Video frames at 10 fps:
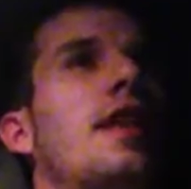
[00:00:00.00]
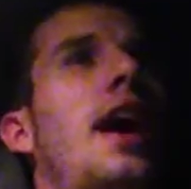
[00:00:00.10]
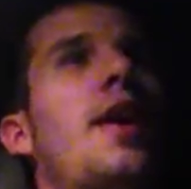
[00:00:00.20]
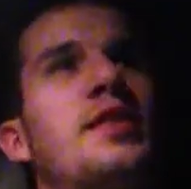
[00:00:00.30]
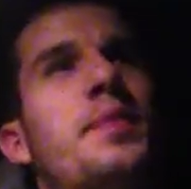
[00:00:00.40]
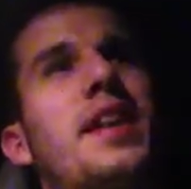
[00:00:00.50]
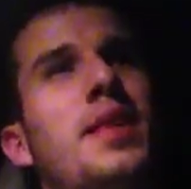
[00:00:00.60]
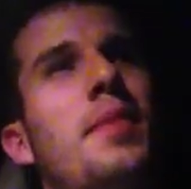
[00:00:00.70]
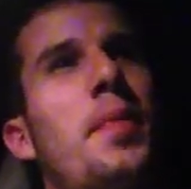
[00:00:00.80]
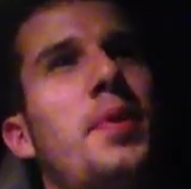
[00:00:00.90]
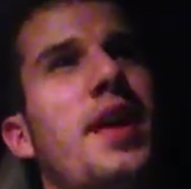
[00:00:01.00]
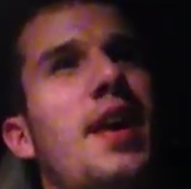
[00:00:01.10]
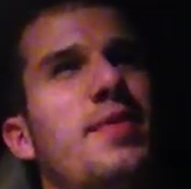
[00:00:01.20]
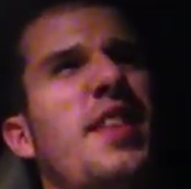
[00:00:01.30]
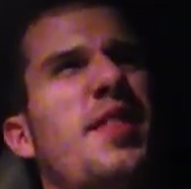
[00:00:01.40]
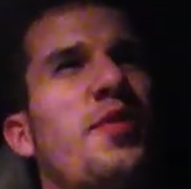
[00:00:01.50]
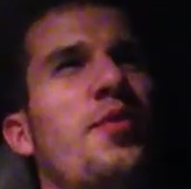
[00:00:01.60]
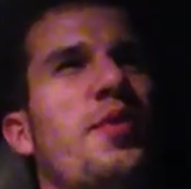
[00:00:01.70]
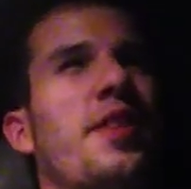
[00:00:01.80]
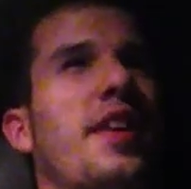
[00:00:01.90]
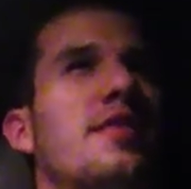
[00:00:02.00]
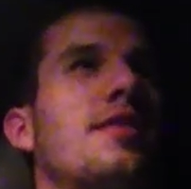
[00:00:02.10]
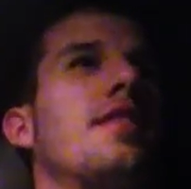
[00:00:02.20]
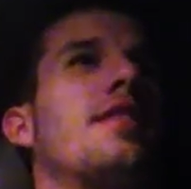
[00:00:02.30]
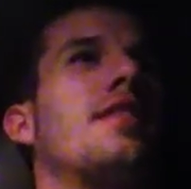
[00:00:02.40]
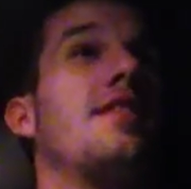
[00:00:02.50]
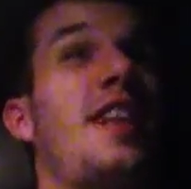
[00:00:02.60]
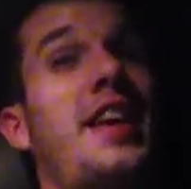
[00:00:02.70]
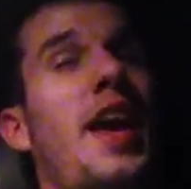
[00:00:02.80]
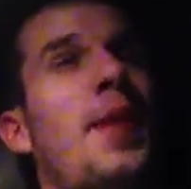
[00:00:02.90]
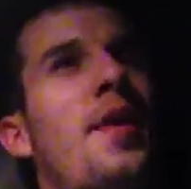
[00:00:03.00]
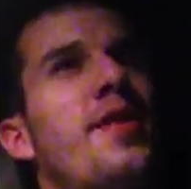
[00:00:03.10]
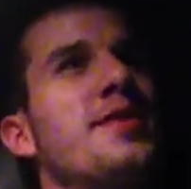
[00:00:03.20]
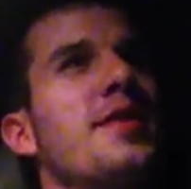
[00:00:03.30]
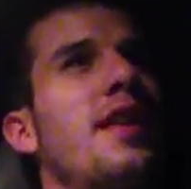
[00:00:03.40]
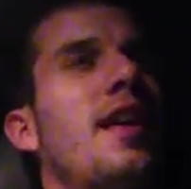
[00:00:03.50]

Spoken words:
I always make them up at the end with other cool things, like Kmart's.